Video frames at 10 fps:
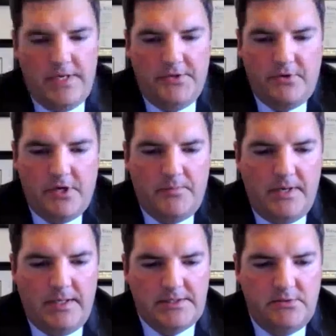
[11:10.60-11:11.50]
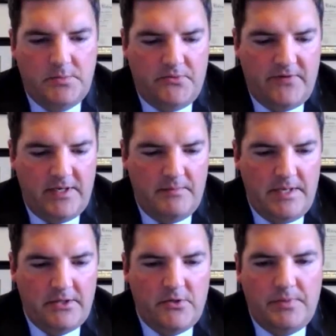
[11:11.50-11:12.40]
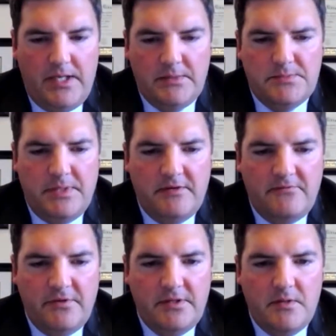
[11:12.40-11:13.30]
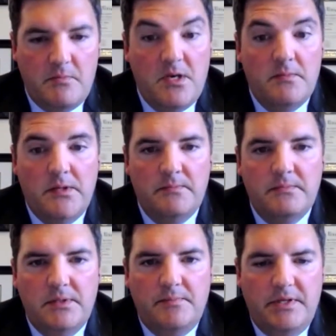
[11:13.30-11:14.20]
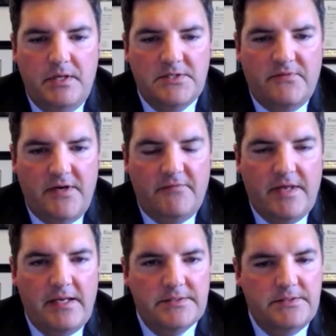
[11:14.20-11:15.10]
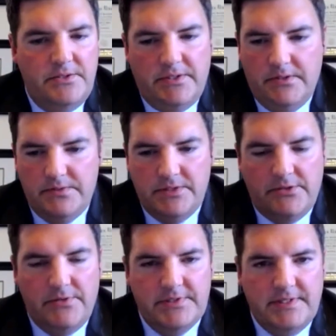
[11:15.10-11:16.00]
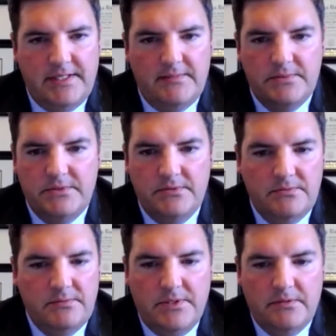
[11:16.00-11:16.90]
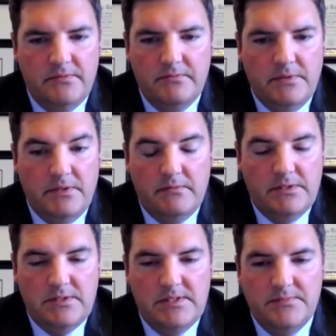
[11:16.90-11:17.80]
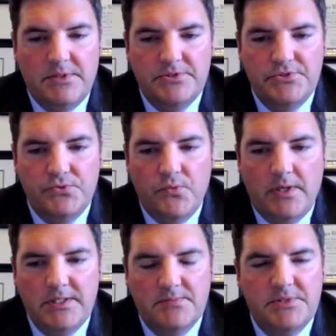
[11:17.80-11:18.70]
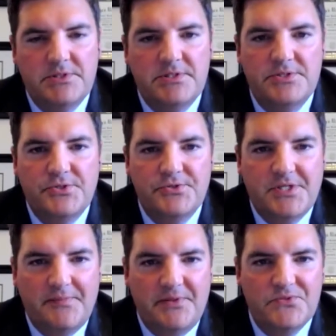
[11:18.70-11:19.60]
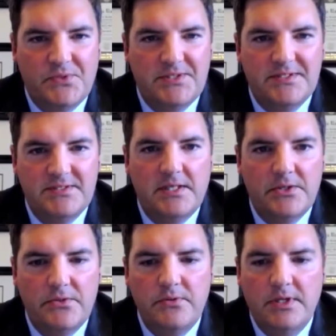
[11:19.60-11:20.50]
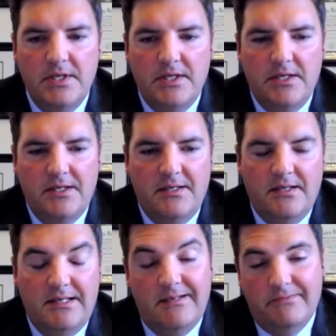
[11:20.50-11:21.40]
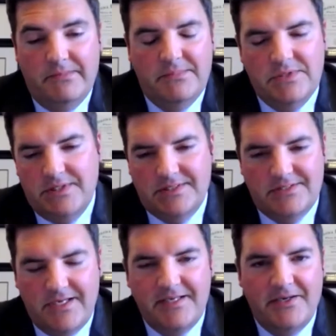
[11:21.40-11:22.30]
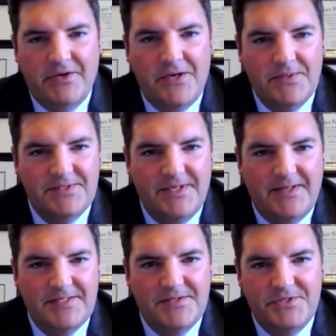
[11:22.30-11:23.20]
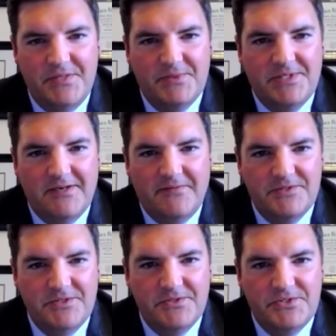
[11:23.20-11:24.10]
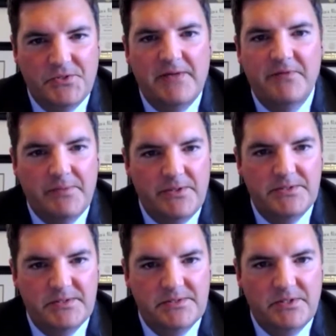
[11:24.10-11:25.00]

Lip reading: Your auto policy will provide a medical payments benefit. The minimum in PA is $5,000. You can always increase that up to, you know, as much as you want, as much as the insurance company is willing to sell you. And just as a side note, I always say that's the cheapest health insurance you'll ever purchase.